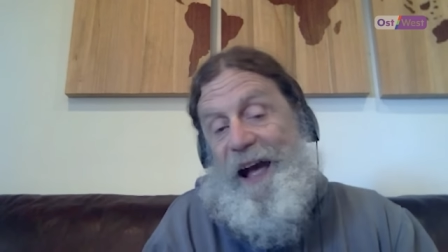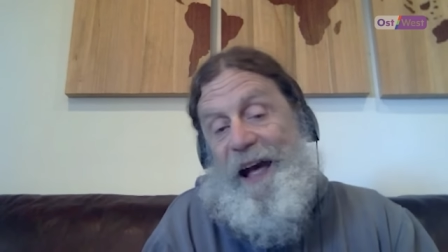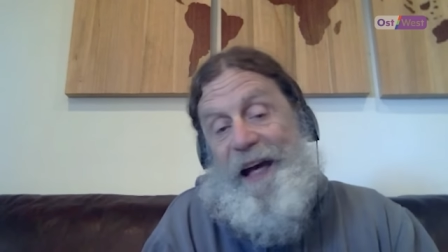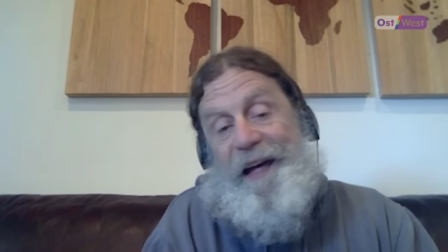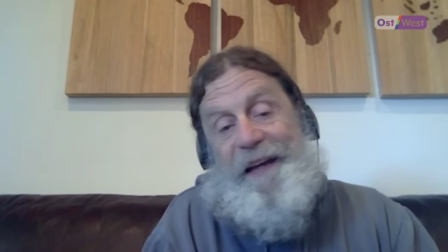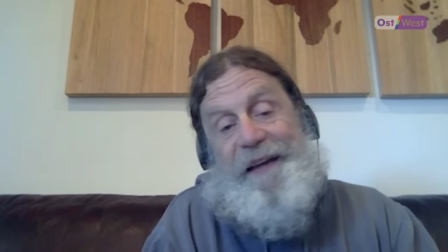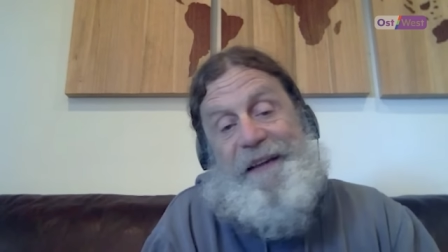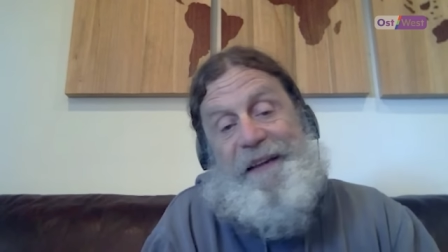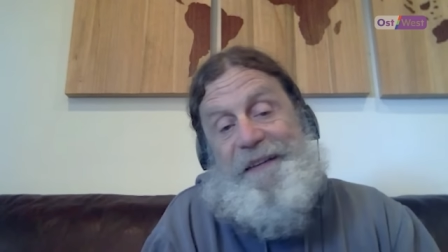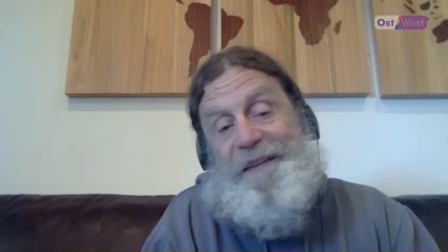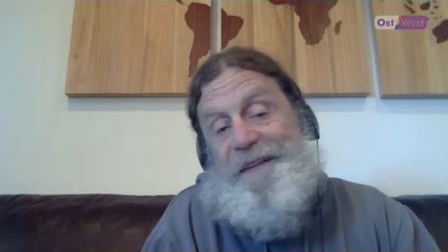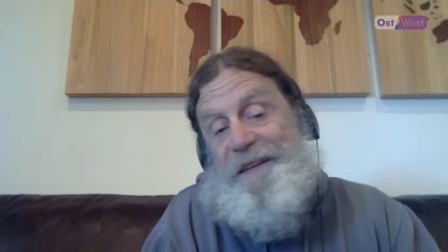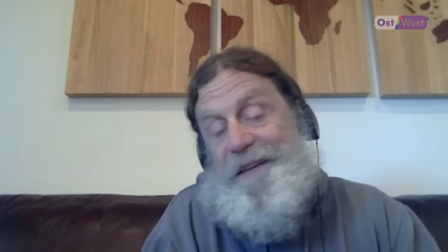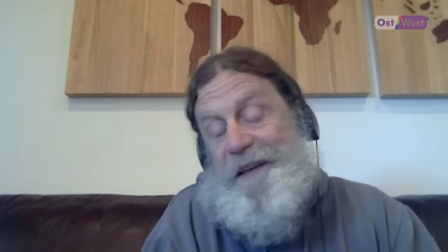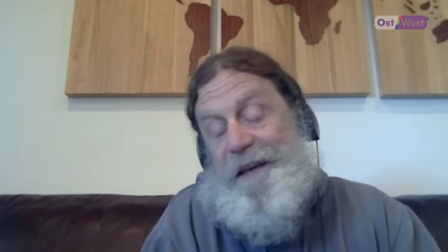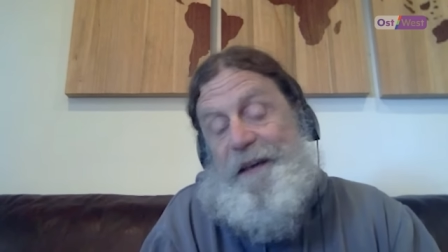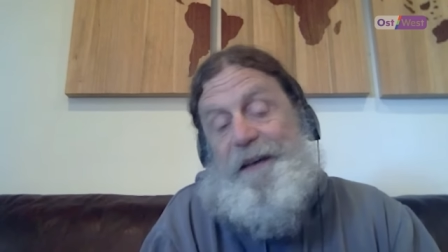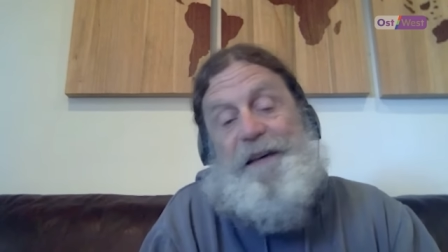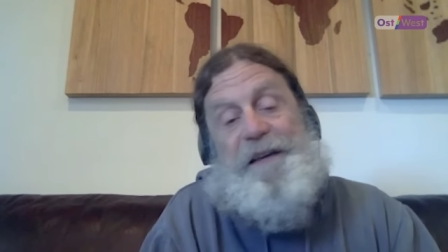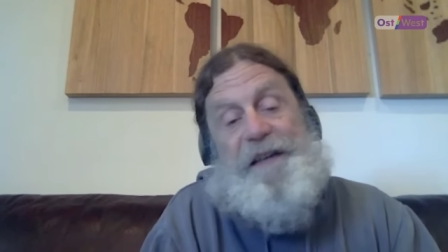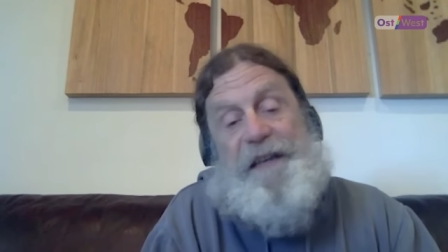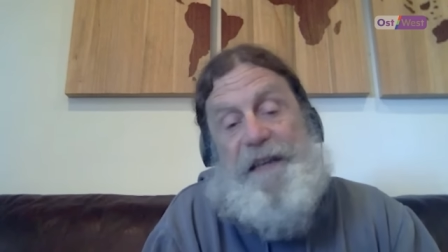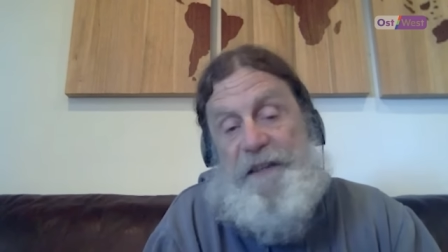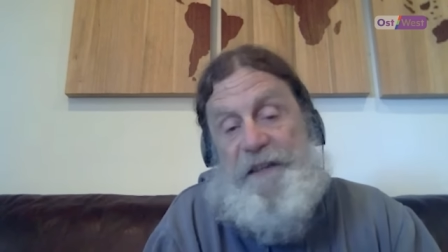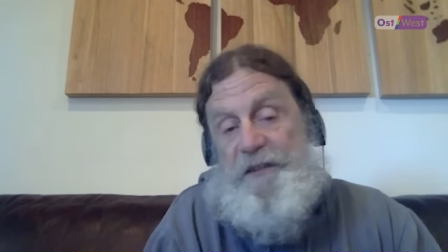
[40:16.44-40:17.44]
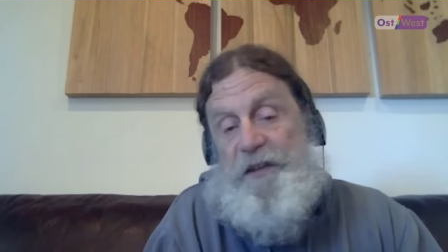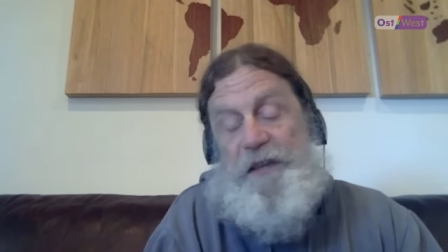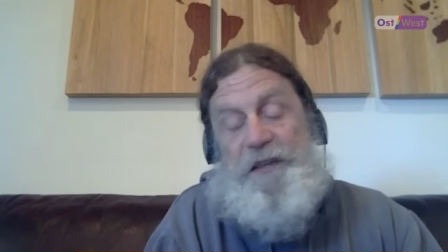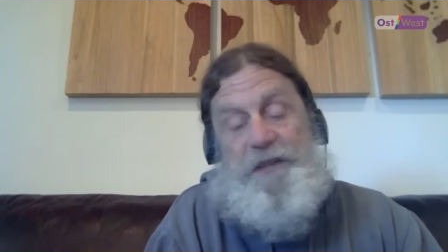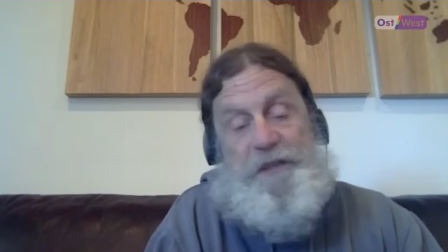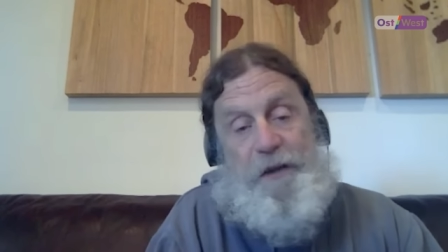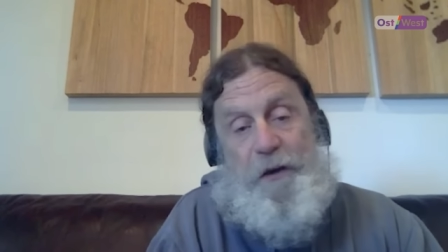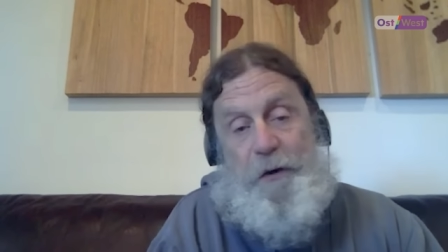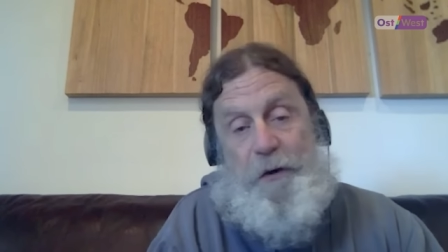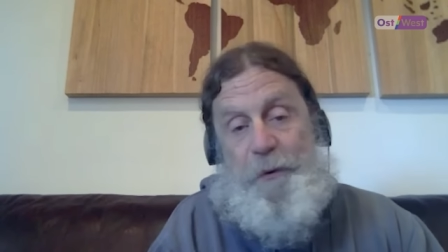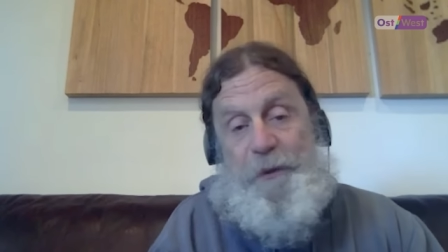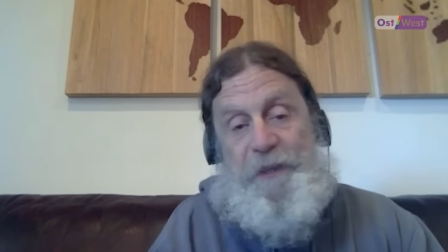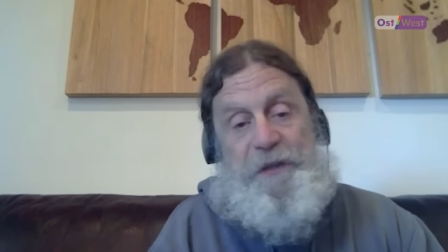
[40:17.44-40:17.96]
And yeah, it
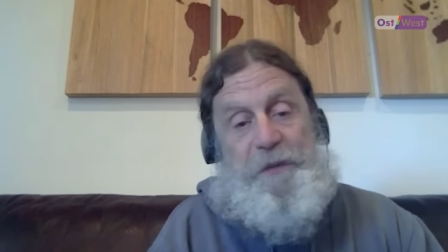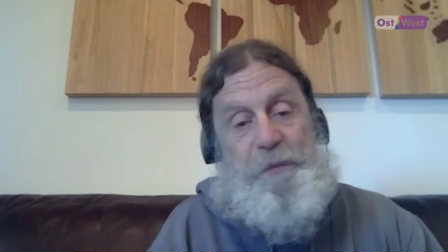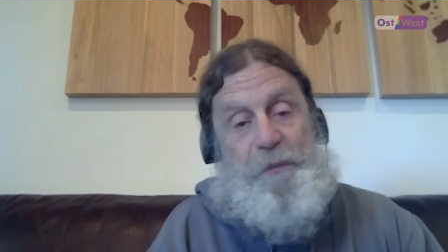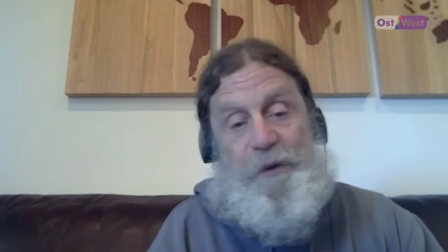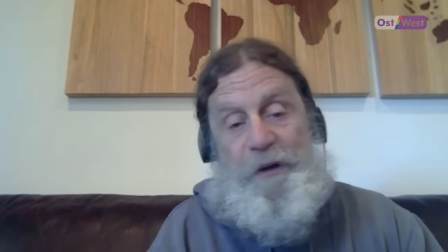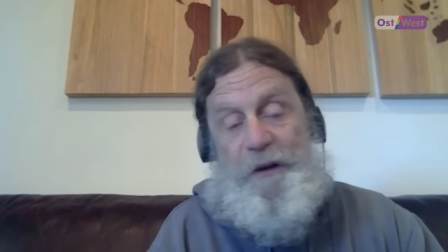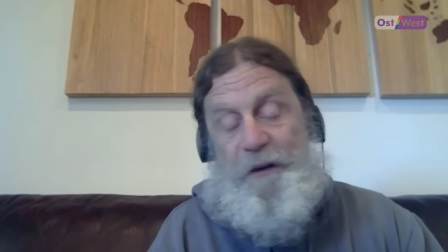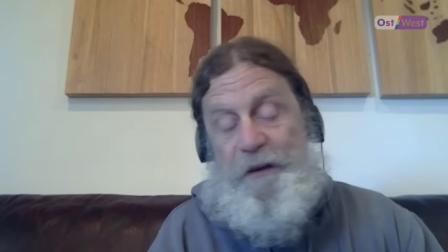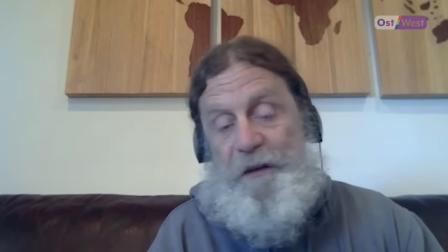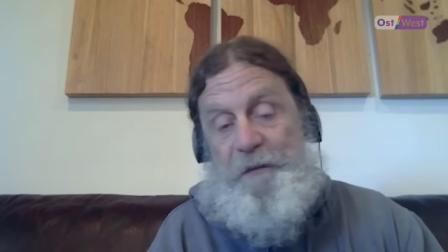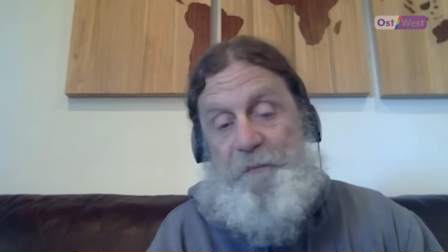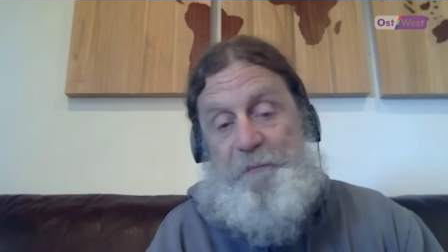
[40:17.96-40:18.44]
doesn't always work.